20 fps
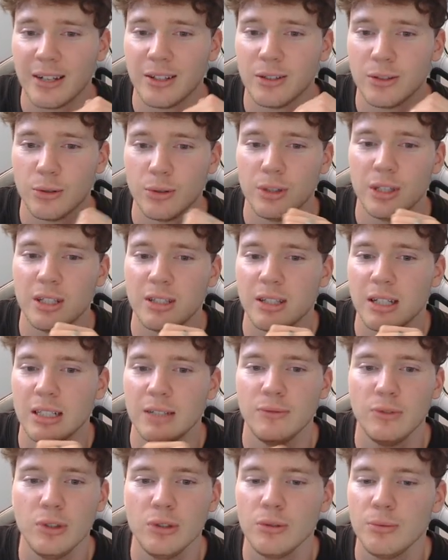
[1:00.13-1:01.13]
to do this. And
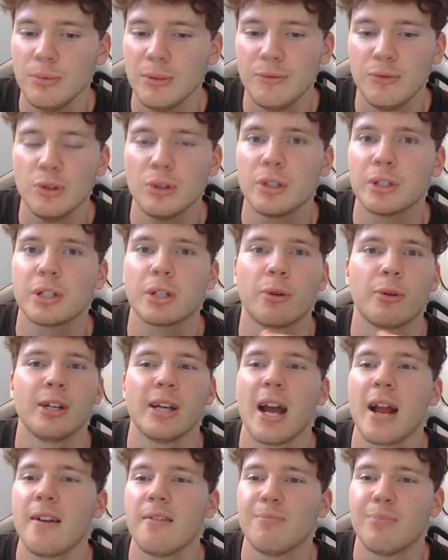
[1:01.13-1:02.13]
if you're not a
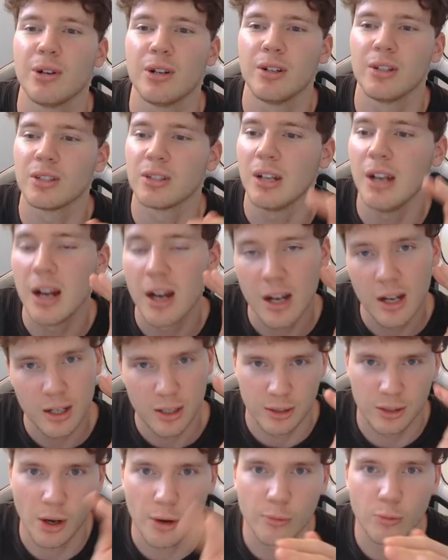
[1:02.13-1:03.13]
creative person,
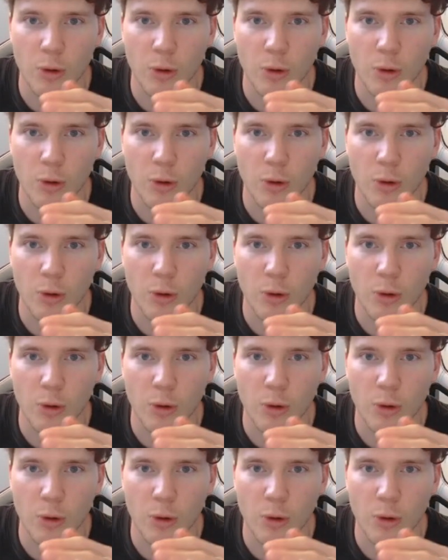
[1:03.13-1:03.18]
don't